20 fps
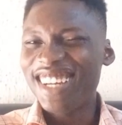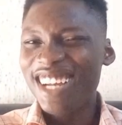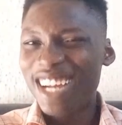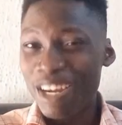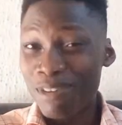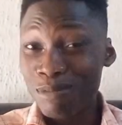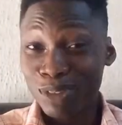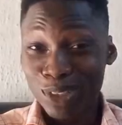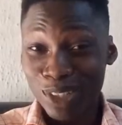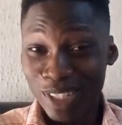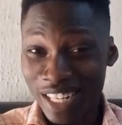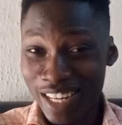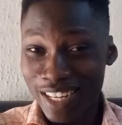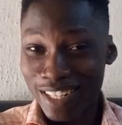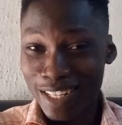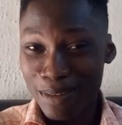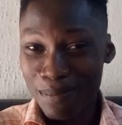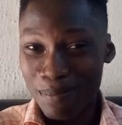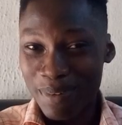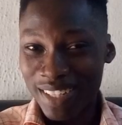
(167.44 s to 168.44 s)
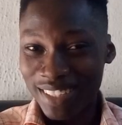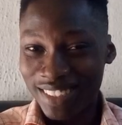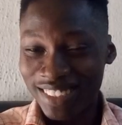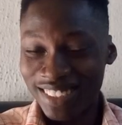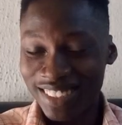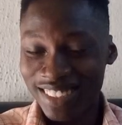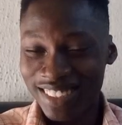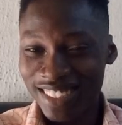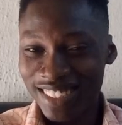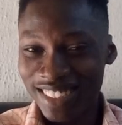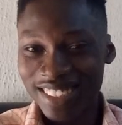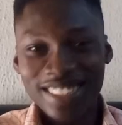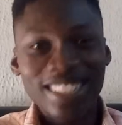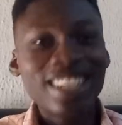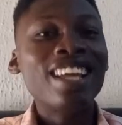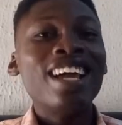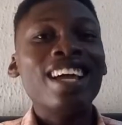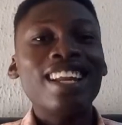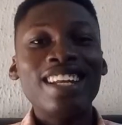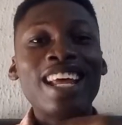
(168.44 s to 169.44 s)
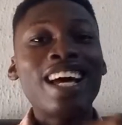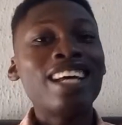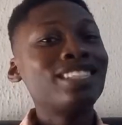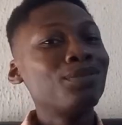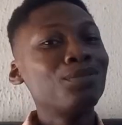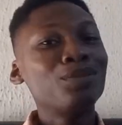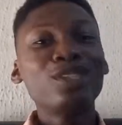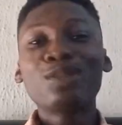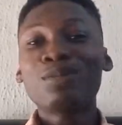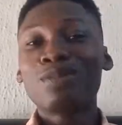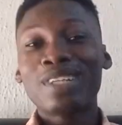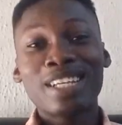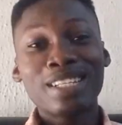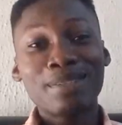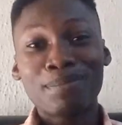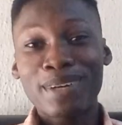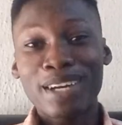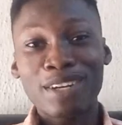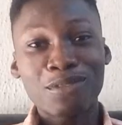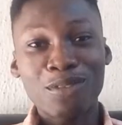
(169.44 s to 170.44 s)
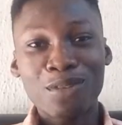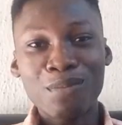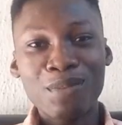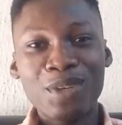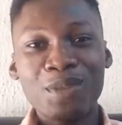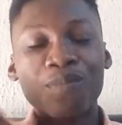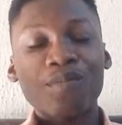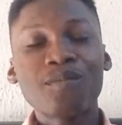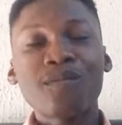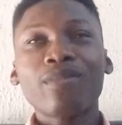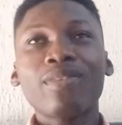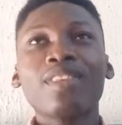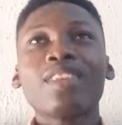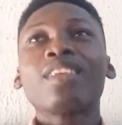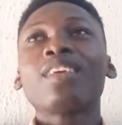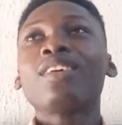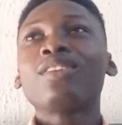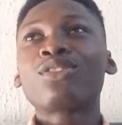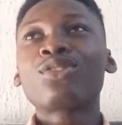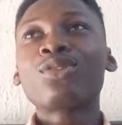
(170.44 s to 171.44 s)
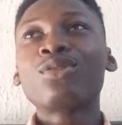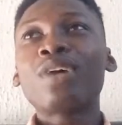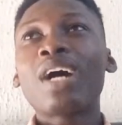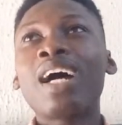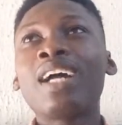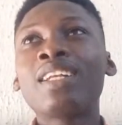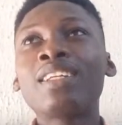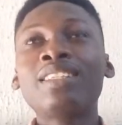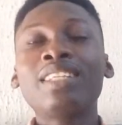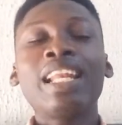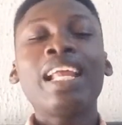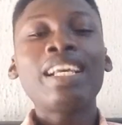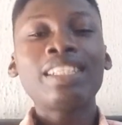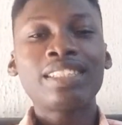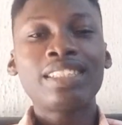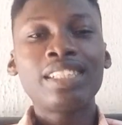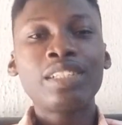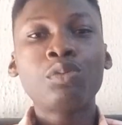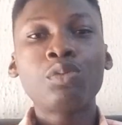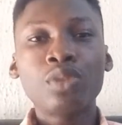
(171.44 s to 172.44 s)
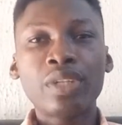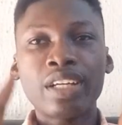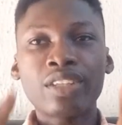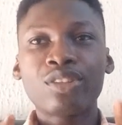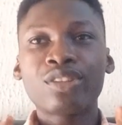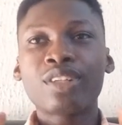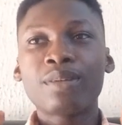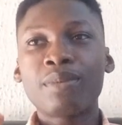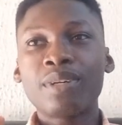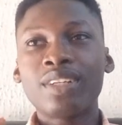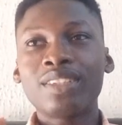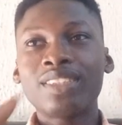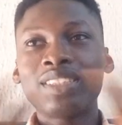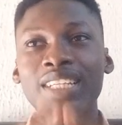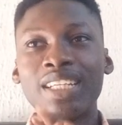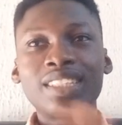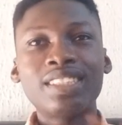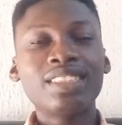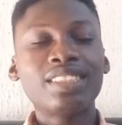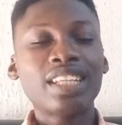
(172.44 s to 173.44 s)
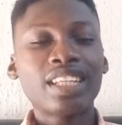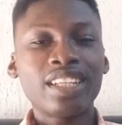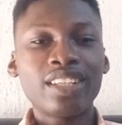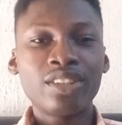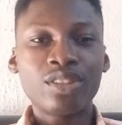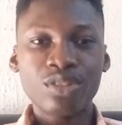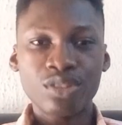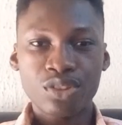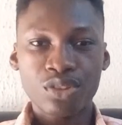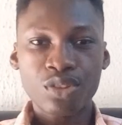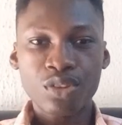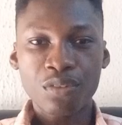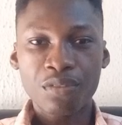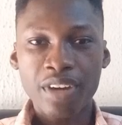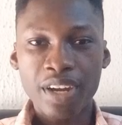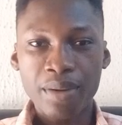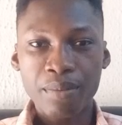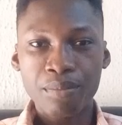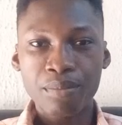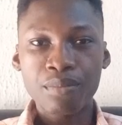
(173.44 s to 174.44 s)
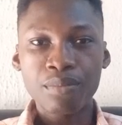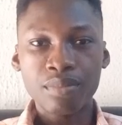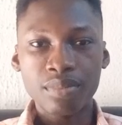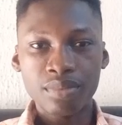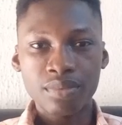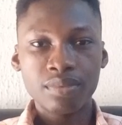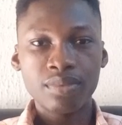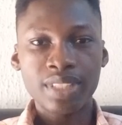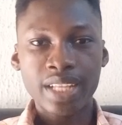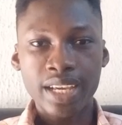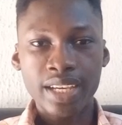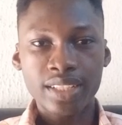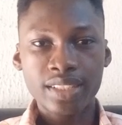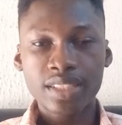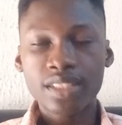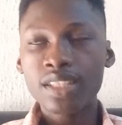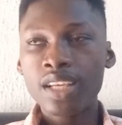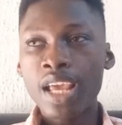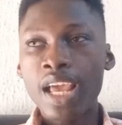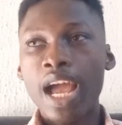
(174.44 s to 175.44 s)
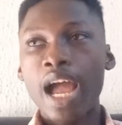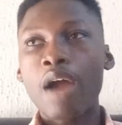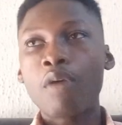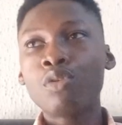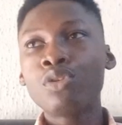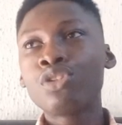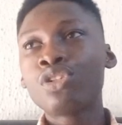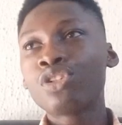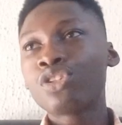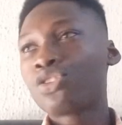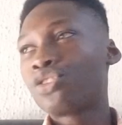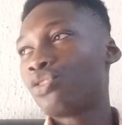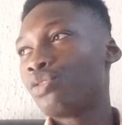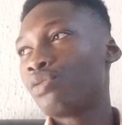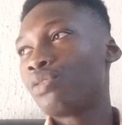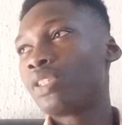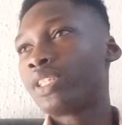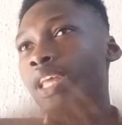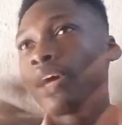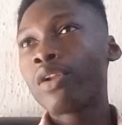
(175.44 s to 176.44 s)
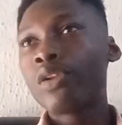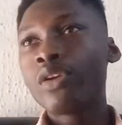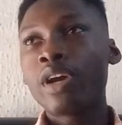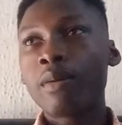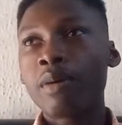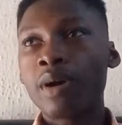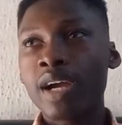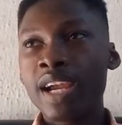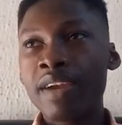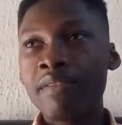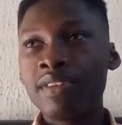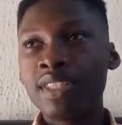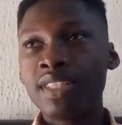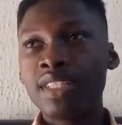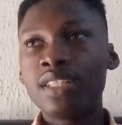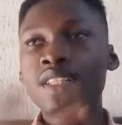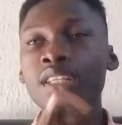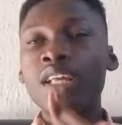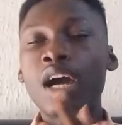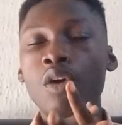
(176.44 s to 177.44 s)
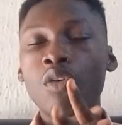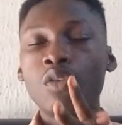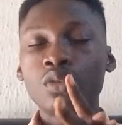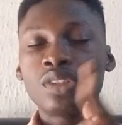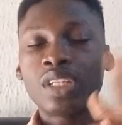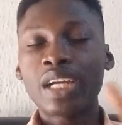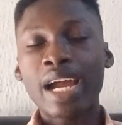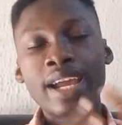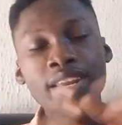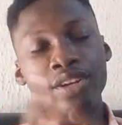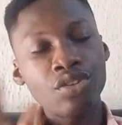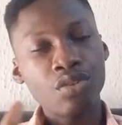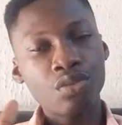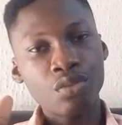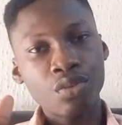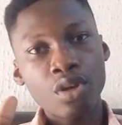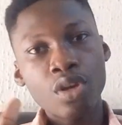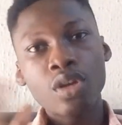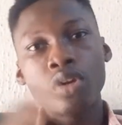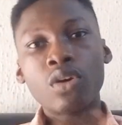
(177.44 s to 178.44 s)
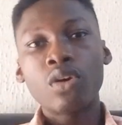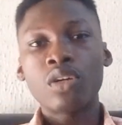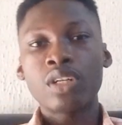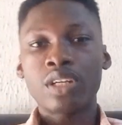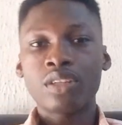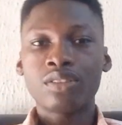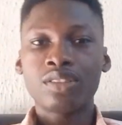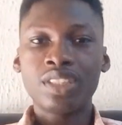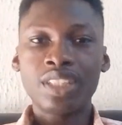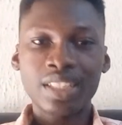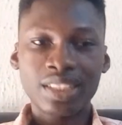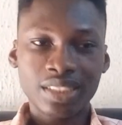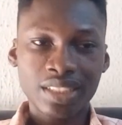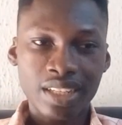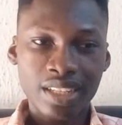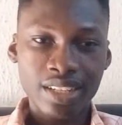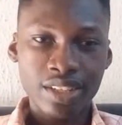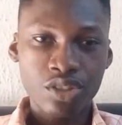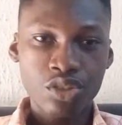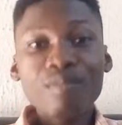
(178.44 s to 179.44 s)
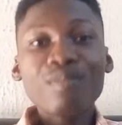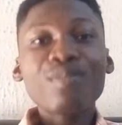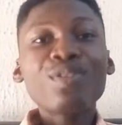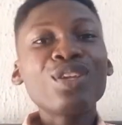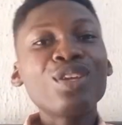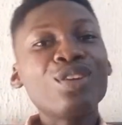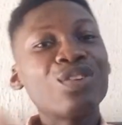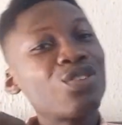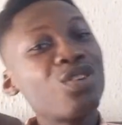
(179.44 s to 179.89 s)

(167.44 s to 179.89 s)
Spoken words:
I'm sure you like that part, isn't it? That's the most important part for me. So, and lastly, we'll now talk about getting started on STON.fi DEX. I won't just tell you about everything. I will guide you on how to get started. So